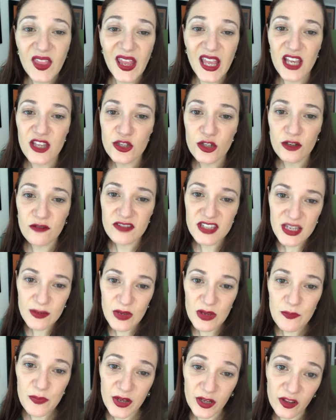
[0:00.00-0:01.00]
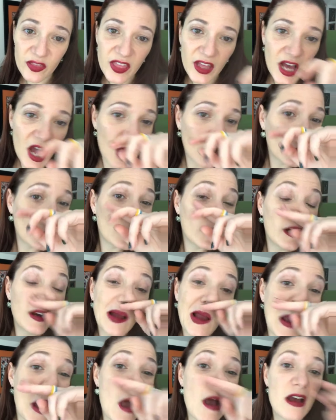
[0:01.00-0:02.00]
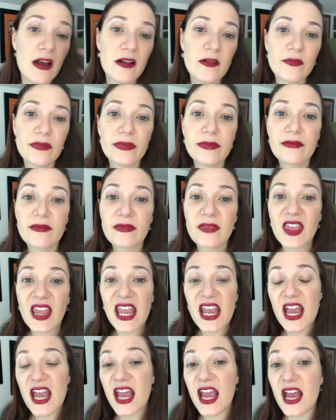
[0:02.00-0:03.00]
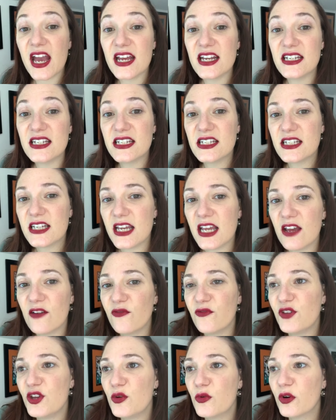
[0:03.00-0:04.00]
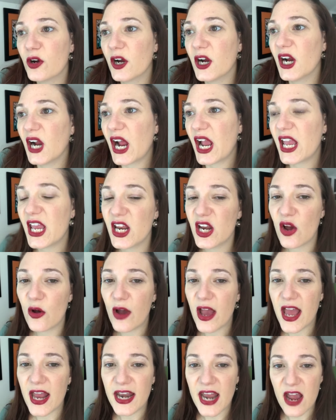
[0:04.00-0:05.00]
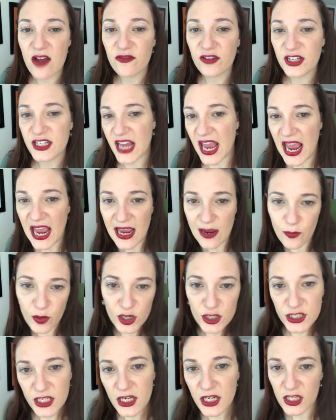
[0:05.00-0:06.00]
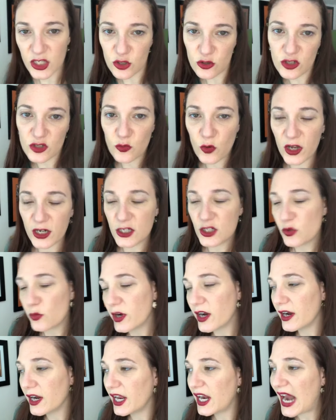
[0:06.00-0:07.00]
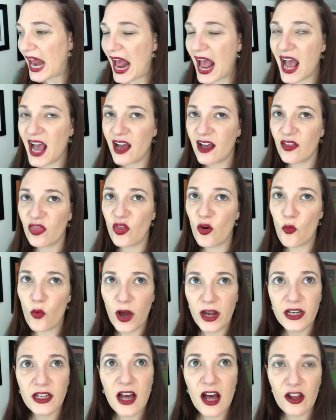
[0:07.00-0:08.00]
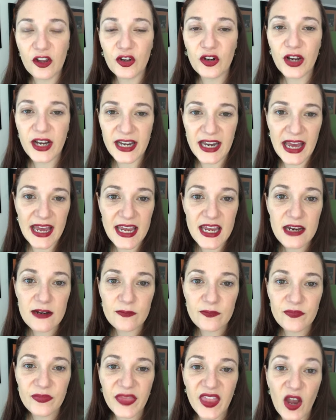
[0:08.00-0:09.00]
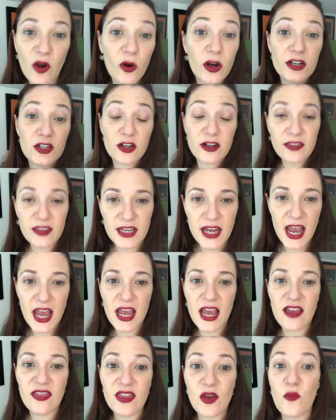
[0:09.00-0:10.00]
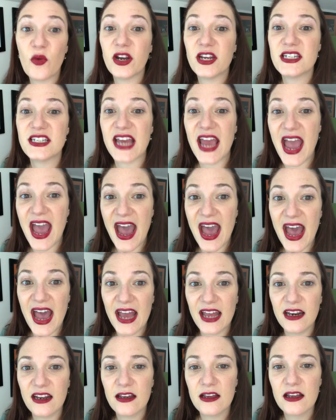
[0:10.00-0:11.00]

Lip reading: So you've seen me build the color, and if you were, you know, an everyday person and you just wanted to wear it the one color at night or during the day, and then wanted to add